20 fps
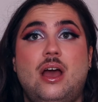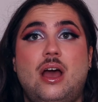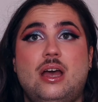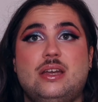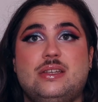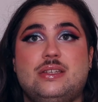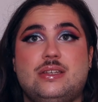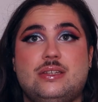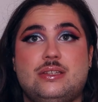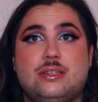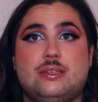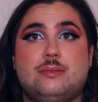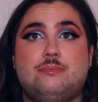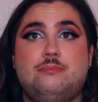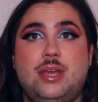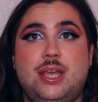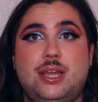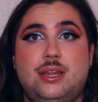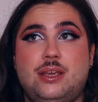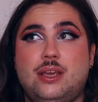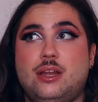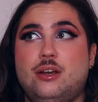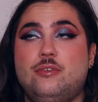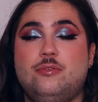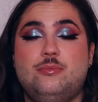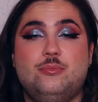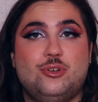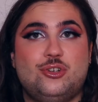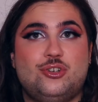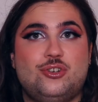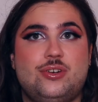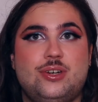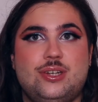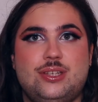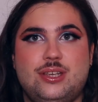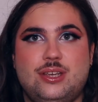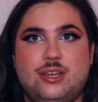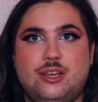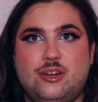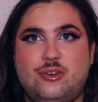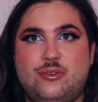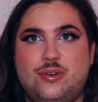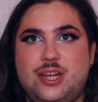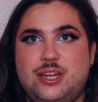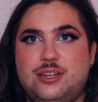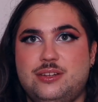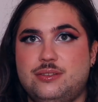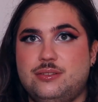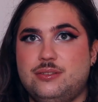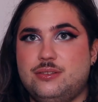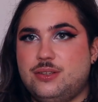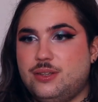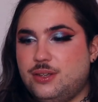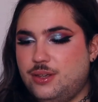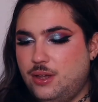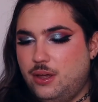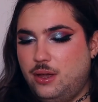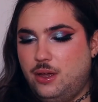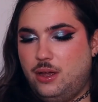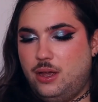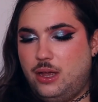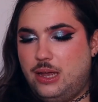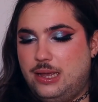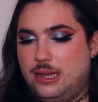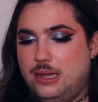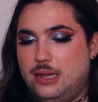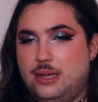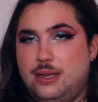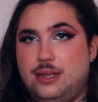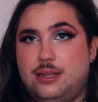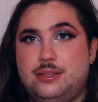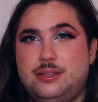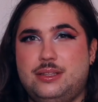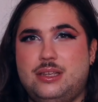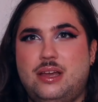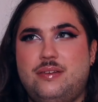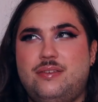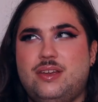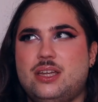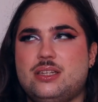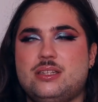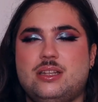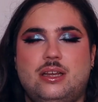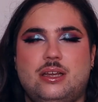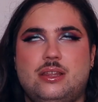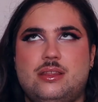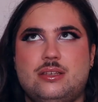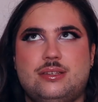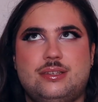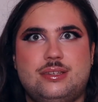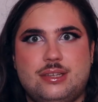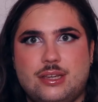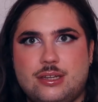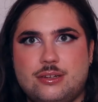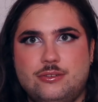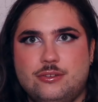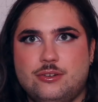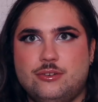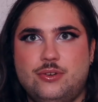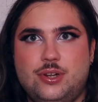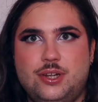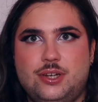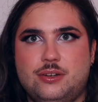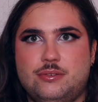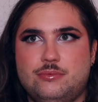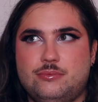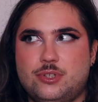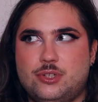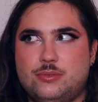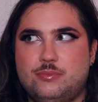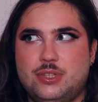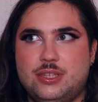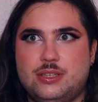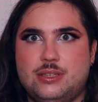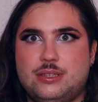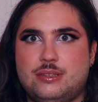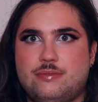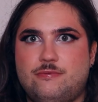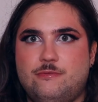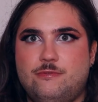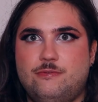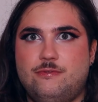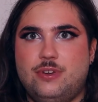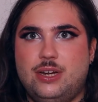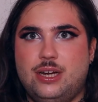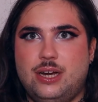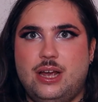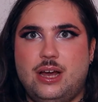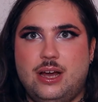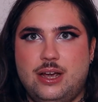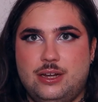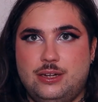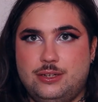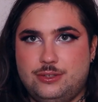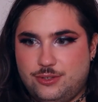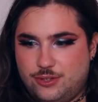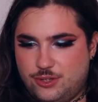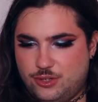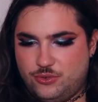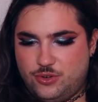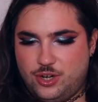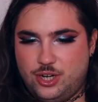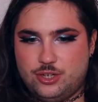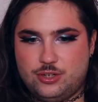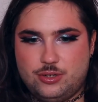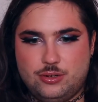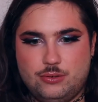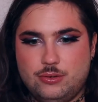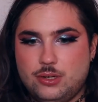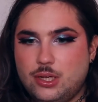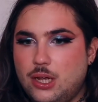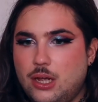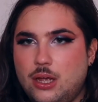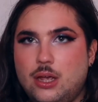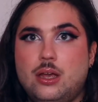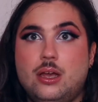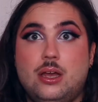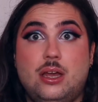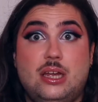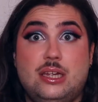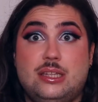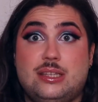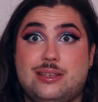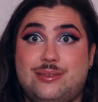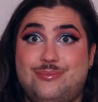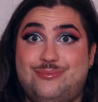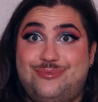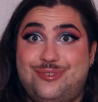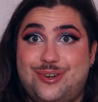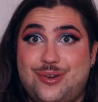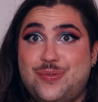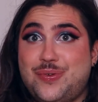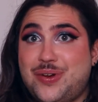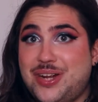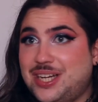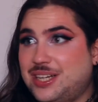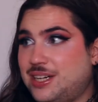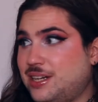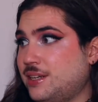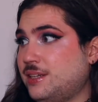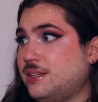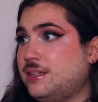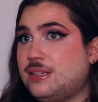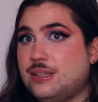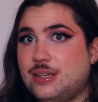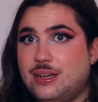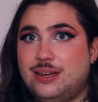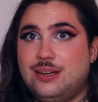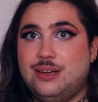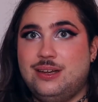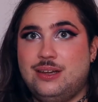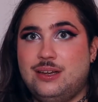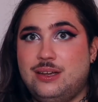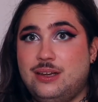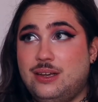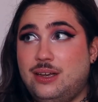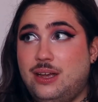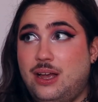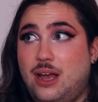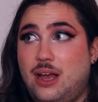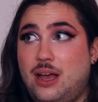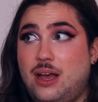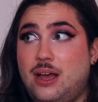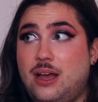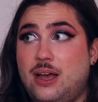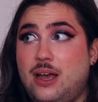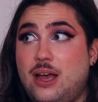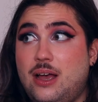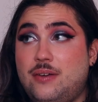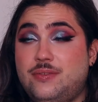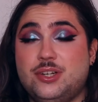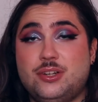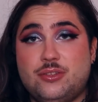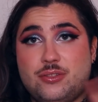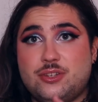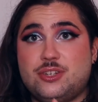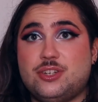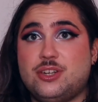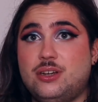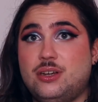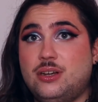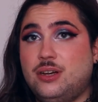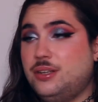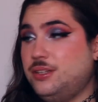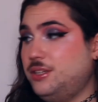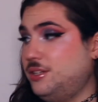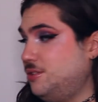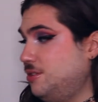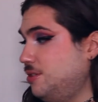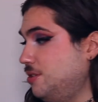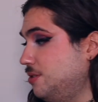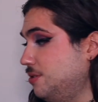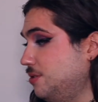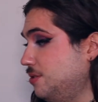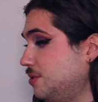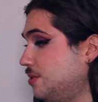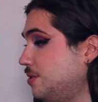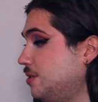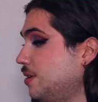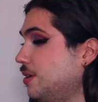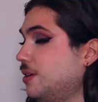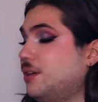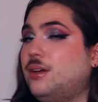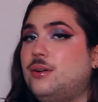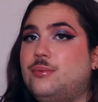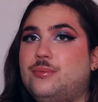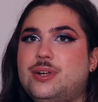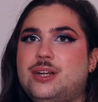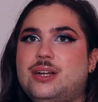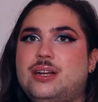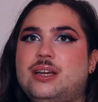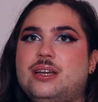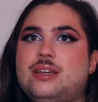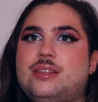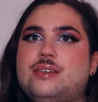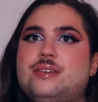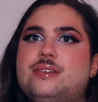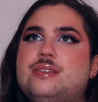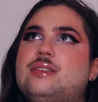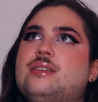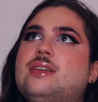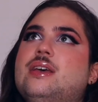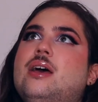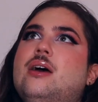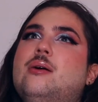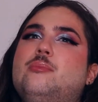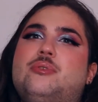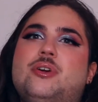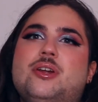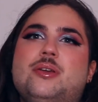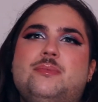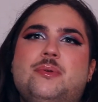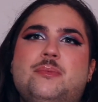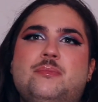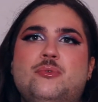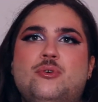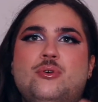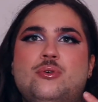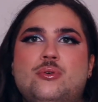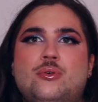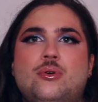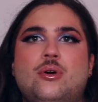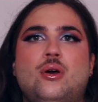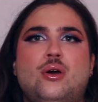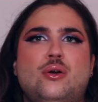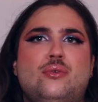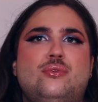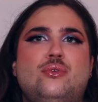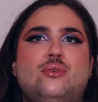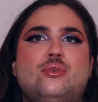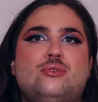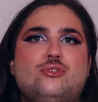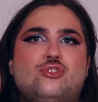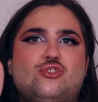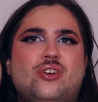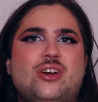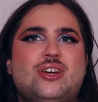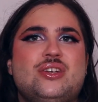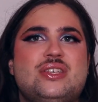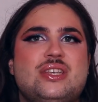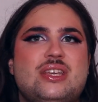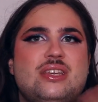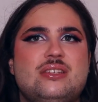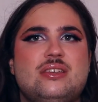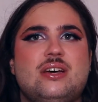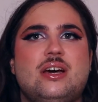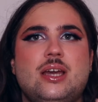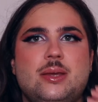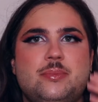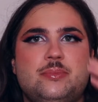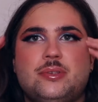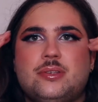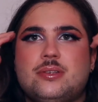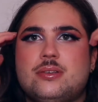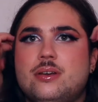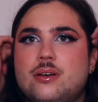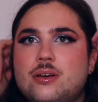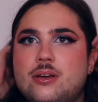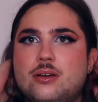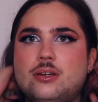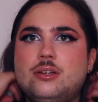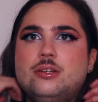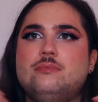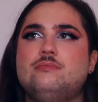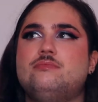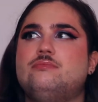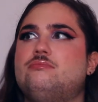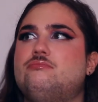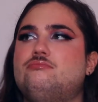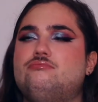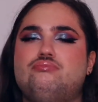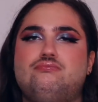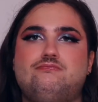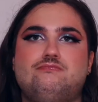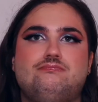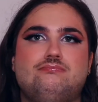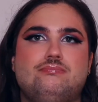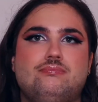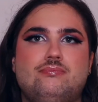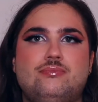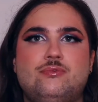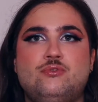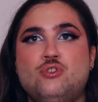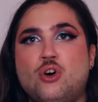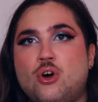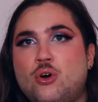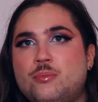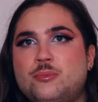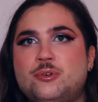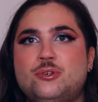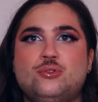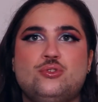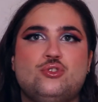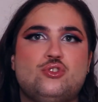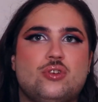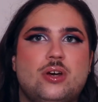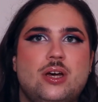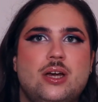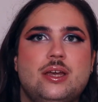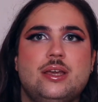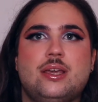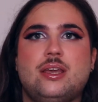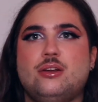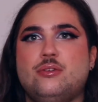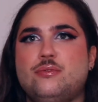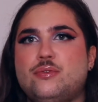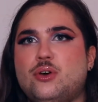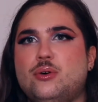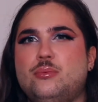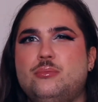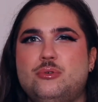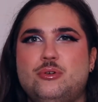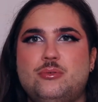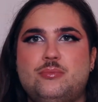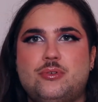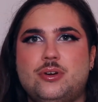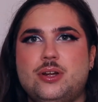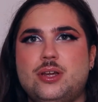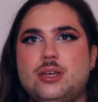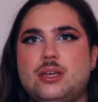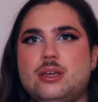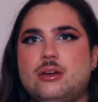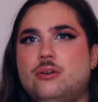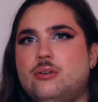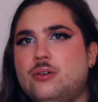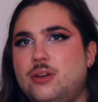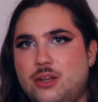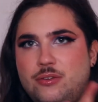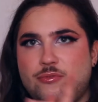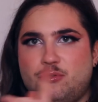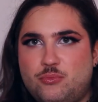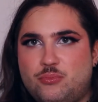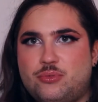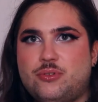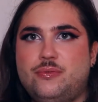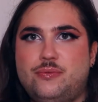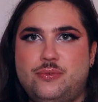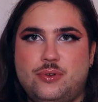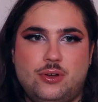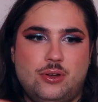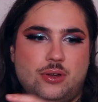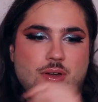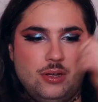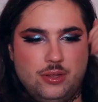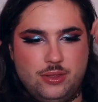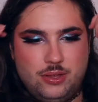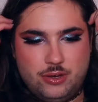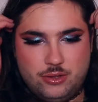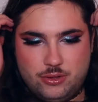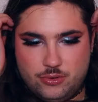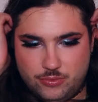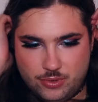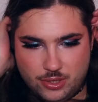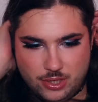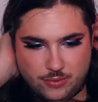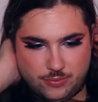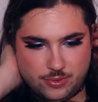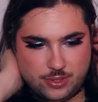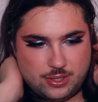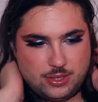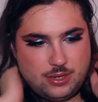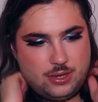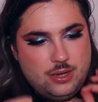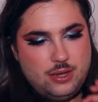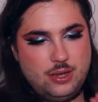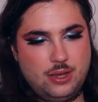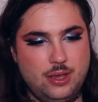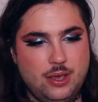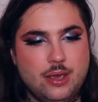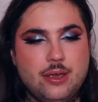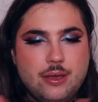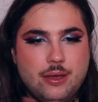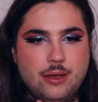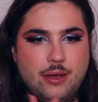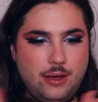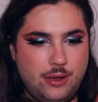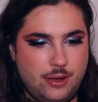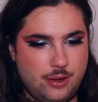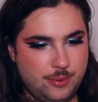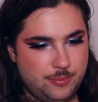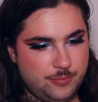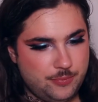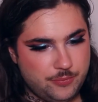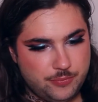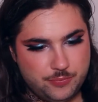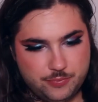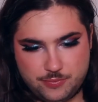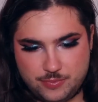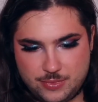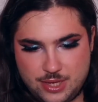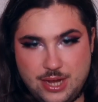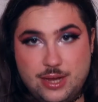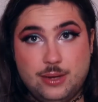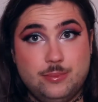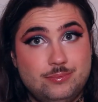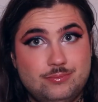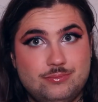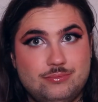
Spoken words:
as its main kind of moisturizing ingredient. And I think it's like the second ingredient, which means it's very high in concentration. It's really, really nice. I have another jar I need to use. Really like this. Probably a bit more for dry skin types. Normal, dry kind of combo. Probably oily would prefer the other one, I would say. Yeah,